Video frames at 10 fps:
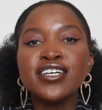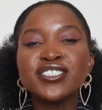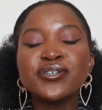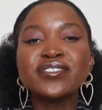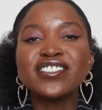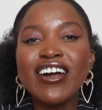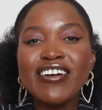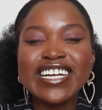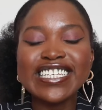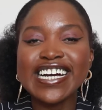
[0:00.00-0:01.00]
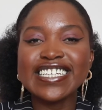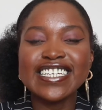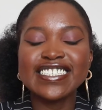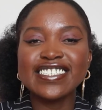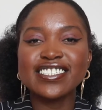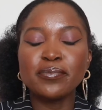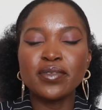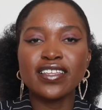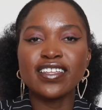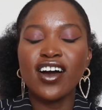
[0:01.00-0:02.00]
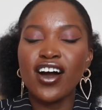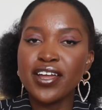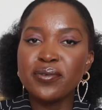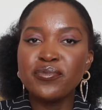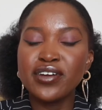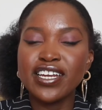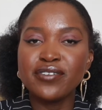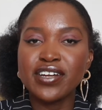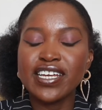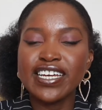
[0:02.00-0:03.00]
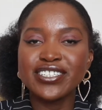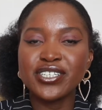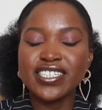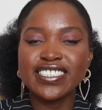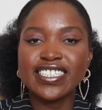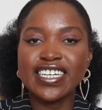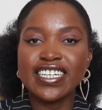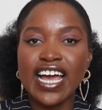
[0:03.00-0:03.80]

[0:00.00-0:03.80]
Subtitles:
So direct access is something that I am really interested in,